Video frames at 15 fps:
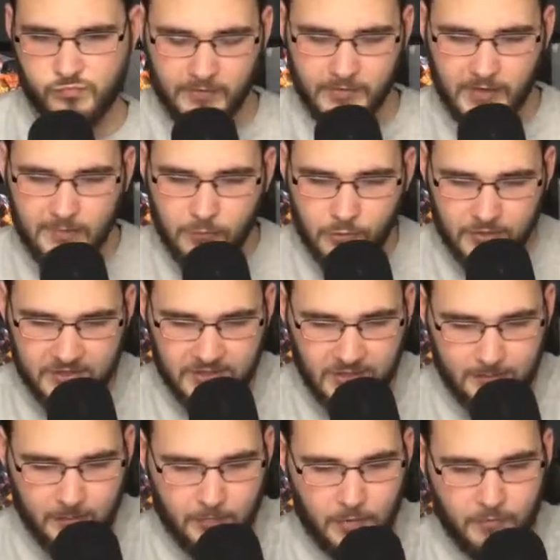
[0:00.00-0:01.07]
Now, I think I've already
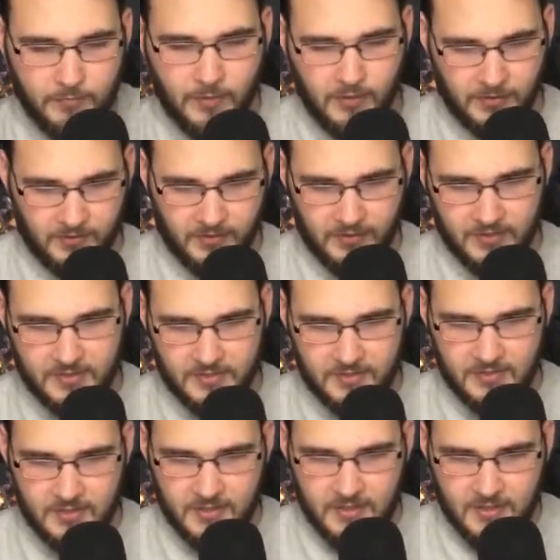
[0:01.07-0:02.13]
set up a profile on
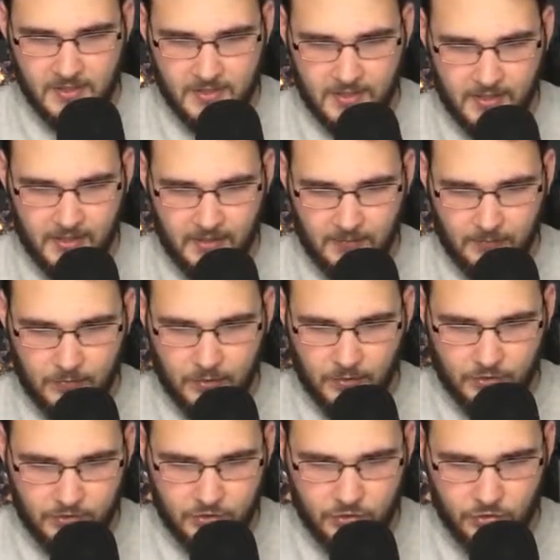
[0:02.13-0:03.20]
this, and I'm
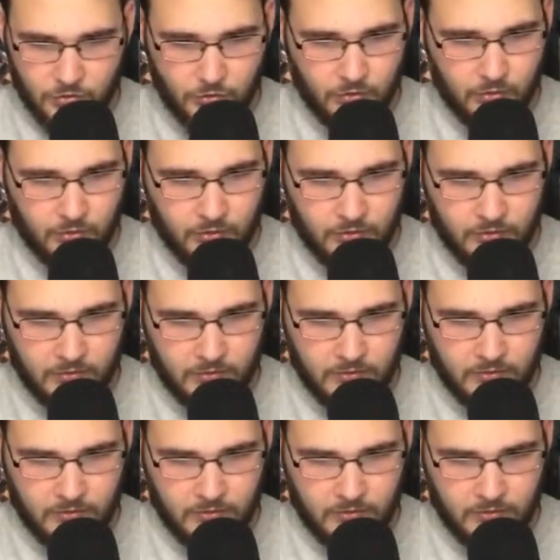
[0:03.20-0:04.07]
not sure